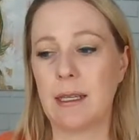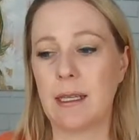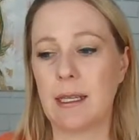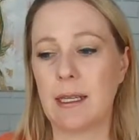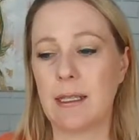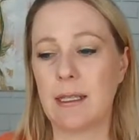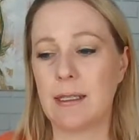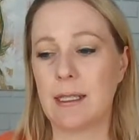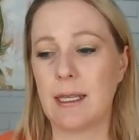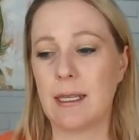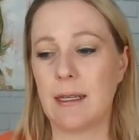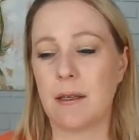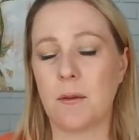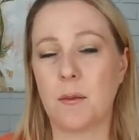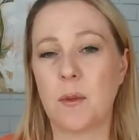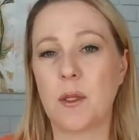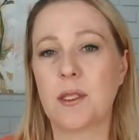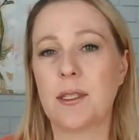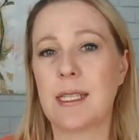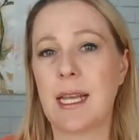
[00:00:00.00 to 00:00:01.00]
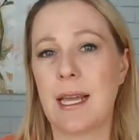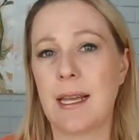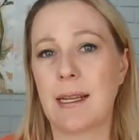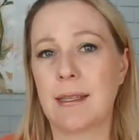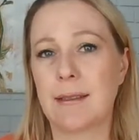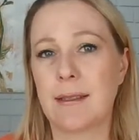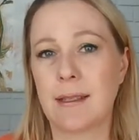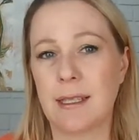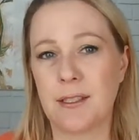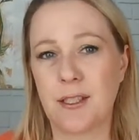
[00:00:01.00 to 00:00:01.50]
it almost
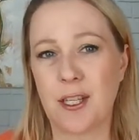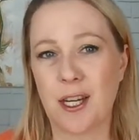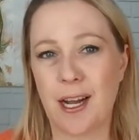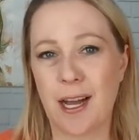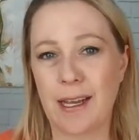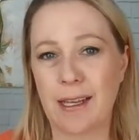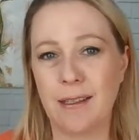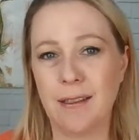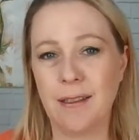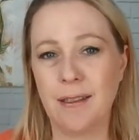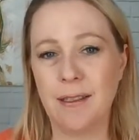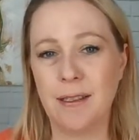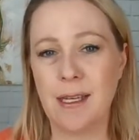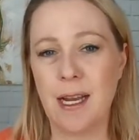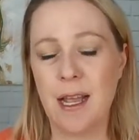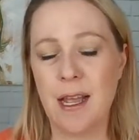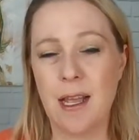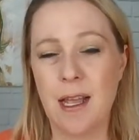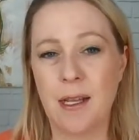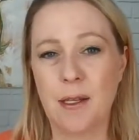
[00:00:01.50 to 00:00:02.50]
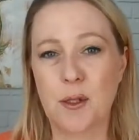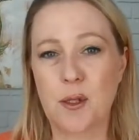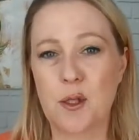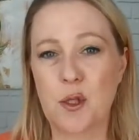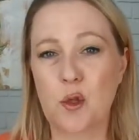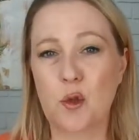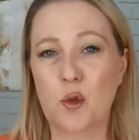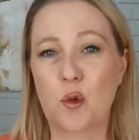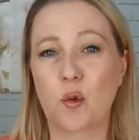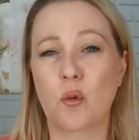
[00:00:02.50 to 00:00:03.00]
takes the child
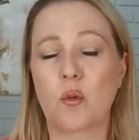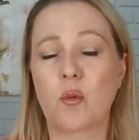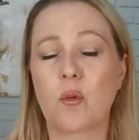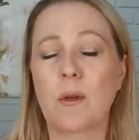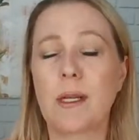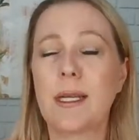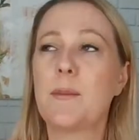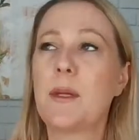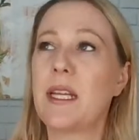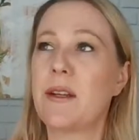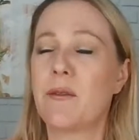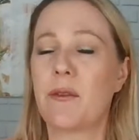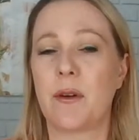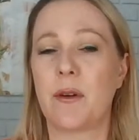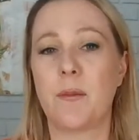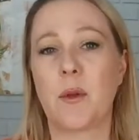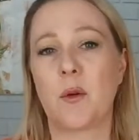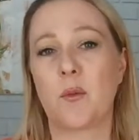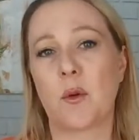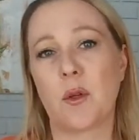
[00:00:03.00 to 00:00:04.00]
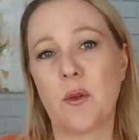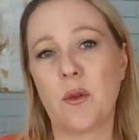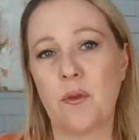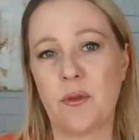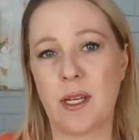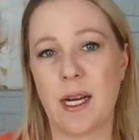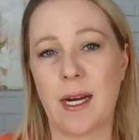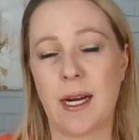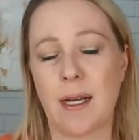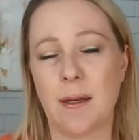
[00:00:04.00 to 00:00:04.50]
screaming from the
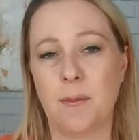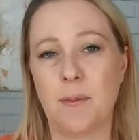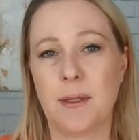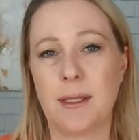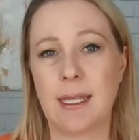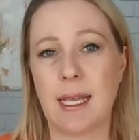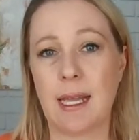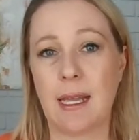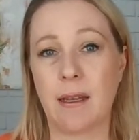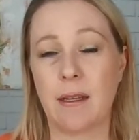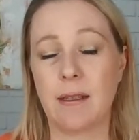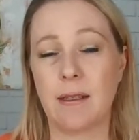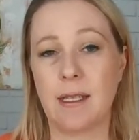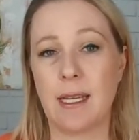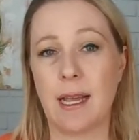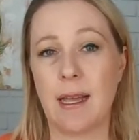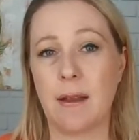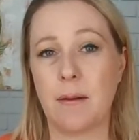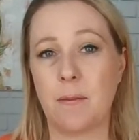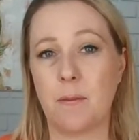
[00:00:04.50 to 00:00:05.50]
rooftops and